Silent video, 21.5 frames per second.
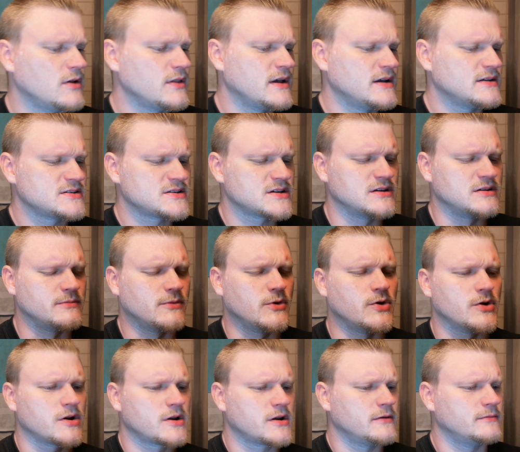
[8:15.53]
how that's going to
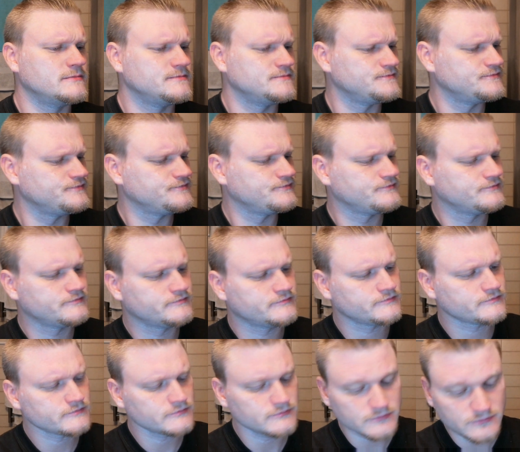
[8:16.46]
work.
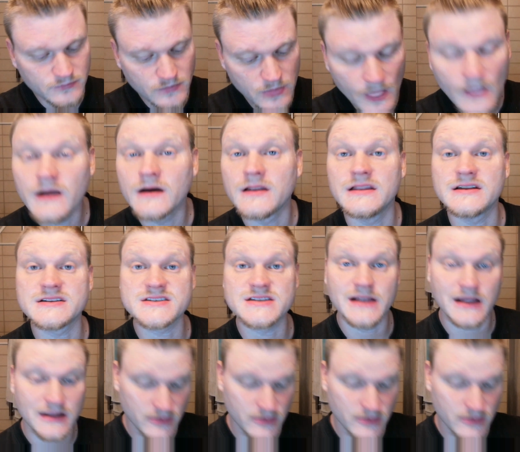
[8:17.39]
Let's